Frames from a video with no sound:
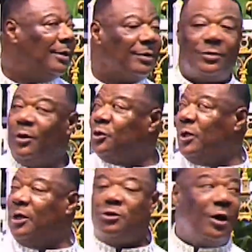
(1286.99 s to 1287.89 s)
Go to the
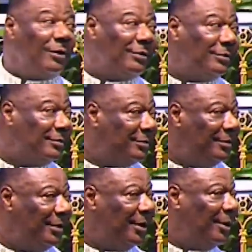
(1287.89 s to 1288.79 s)
drawer
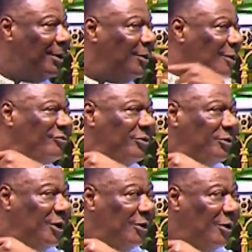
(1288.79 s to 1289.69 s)
your,
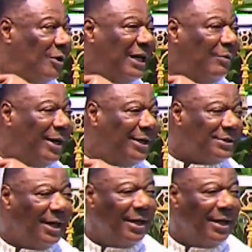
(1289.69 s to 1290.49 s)
your underwear is there.